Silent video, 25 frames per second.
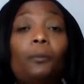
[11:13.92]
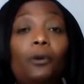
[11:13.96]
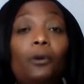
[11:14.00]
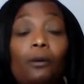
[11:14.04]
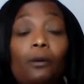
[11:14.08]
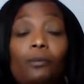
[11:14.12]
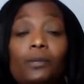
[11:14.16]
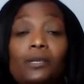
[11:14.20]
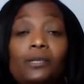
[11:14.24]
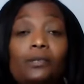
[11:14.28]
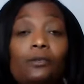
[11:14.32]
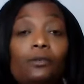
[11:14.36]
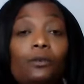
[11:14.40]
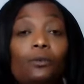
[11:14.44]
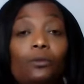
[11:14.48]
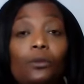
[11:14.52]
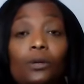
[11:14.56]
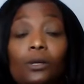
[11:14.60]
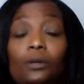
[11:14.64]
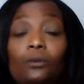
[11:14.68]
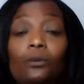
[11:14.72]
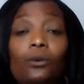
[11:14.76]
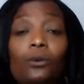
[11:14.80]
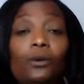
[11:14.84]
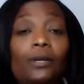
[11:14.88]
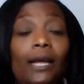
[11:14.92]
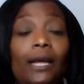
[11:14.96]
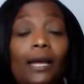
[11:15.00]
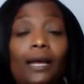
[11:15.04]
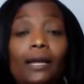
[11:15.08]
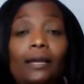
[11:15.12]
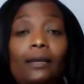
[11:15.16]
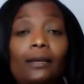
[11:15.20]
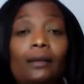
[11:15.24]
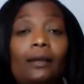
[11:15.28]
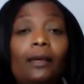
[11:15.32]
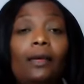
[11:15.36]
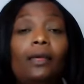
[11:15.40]
I promise you, the world won't
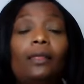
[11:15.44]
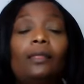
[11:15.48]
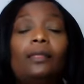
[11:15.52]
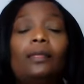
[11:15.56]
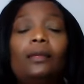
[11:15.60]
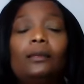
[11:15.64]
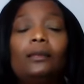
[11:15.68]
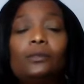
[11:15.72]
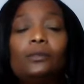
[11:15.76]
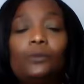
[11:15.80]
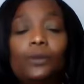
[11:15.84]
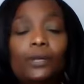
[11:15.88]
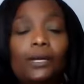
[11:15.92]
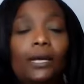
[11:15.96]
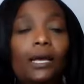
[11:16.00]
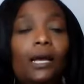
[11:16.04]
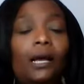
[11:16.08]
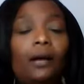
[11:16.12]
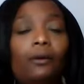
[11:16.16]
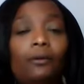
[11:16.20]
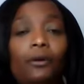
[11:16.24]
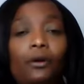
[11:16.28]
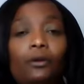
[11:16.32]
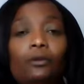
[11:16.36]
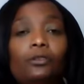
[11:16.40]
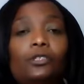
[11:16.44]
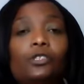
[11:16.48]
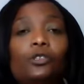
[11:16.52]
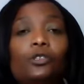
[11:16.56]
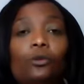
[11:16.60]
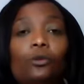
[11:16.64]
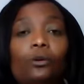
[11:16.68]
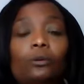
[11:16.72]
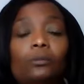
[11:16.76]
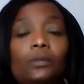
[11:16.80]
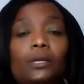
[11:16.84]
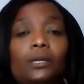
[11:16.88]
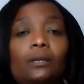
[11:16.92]
end. Things will carry on as
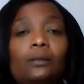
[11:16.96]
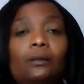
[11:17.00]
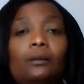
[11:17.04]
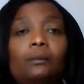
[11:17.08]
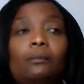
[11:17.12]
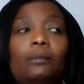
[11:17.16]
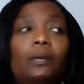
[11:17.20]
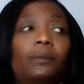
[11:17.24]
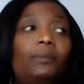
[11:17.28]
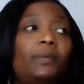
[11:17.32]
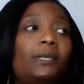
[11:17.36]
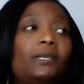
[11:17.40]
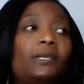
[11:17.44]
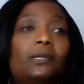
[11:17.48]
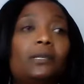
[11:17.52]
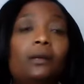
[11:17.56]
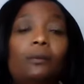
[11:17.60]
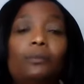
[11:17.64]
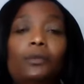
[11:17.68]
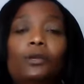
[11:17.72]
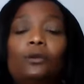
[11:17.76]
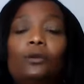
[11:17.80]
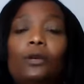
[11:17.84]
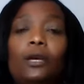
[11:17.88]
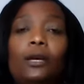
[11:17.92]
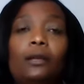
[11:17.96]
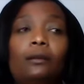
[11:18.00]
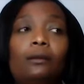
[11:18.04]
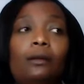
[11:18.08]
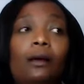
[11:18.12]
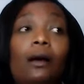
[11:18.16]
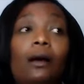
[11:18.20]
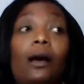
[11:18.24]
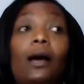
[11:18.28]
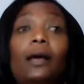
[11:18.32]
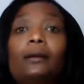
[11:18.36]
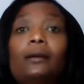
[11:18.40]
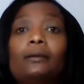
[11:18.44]
normal. Maybe some you can
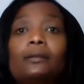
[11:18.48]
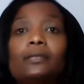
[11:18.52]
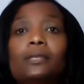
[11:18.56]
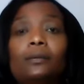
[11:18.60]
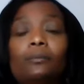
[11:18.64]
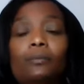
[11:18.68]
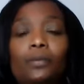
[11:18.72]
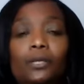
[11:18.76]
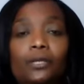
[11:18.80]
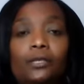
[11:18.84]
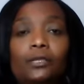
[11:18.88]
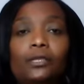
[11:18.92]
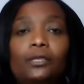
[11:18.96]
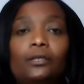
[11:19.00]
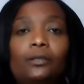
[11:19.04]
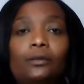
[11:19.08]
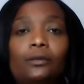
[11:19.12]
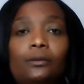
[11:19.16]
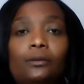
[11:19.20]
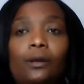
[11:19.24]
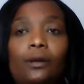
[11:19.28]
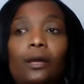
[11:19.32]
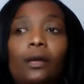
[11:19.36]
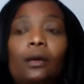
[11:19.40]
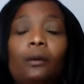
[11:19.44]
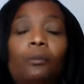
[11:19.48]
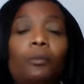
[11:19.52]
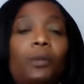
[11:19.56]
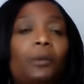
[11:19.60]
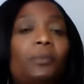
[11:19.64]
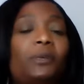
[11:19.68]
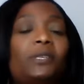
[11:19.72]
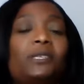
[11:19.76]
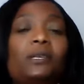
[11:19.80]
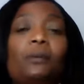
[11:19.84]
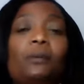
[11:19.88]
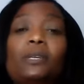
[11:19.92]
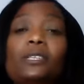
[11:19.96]
hire somebody to do.
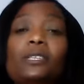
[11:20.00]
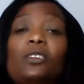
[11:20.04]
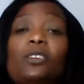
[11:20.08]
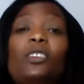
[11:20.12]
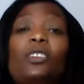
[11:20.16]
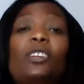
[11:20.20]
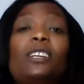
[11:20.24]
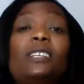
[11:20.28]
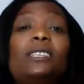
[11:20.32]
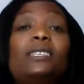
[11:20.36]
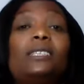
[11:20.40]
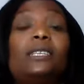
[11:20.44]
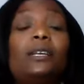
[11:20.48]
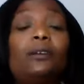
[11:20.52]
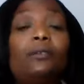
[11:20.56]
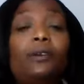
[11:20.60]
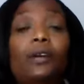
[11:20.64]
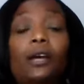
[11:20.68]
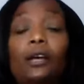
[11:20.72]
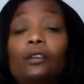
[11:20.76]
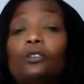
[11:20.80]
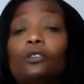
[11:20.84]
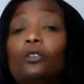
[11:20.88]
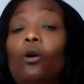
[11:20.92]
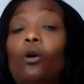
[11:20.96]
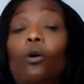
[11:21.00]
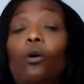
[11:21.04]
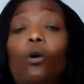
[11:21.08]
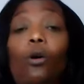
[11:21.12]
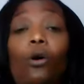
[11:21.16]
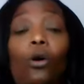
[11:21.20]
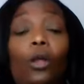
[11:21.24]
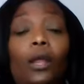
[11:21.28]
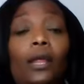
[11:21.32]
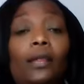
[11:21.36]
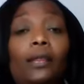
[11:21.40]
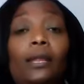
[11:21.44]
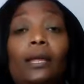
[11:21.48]
Maybe some is not necessary at
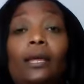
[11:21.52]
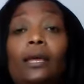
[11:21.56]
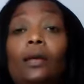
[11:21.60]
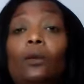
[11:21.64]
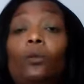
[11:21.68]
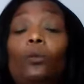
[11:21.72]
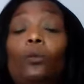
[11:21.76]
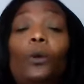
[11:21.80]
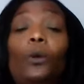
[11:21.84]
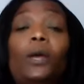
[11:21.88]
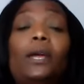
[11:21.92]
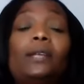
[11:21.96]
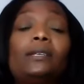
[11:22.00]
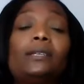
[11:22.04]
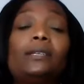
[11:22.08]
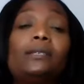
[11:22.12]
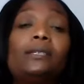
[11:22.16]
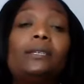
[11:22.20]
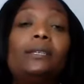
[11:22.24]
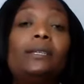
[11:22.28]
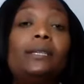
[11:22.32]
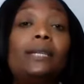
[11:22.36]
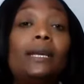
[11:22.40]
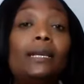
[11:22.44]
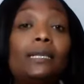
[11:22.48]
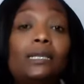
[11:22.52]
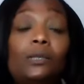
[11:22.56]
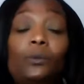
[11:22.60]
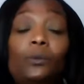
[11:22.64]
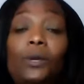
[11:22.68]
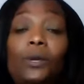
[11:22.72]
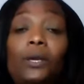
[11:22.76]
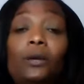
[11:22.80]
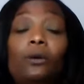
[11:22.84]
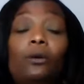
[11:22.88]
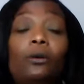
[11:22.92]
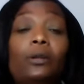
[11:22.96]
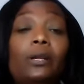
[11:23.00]
all, and they can wait until next
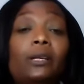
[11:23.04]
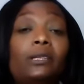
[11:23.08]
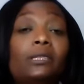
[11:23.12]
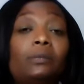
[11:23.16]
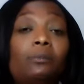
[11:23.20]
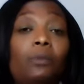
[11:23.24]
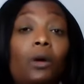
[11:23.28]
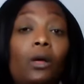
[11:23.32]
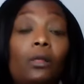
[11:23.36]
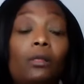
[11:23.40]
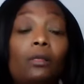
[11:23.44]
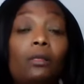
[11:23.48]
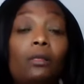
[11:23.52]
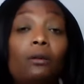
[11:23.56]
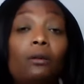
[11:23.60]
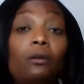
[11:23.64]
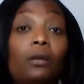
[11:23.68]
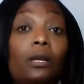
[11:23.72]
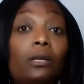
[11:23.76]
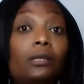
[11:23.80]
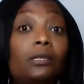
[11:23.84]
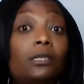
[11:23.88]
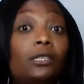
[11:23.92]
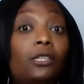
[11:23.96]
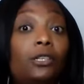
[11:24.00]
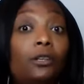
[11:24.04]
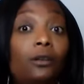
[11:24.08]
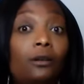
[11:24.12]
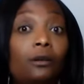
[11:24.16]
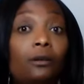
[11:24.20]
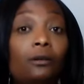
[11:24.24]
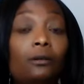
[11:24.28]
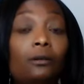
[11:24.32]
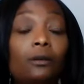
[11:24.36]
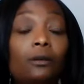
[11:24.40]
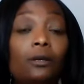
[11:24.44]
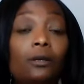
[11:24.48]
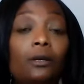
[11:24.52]
week or next month or next
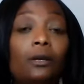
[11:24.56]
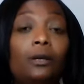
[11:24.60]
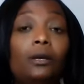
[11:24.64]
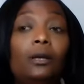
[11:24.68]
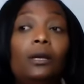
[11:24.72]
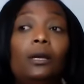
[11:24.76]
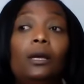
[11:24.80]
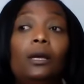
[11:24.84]
year.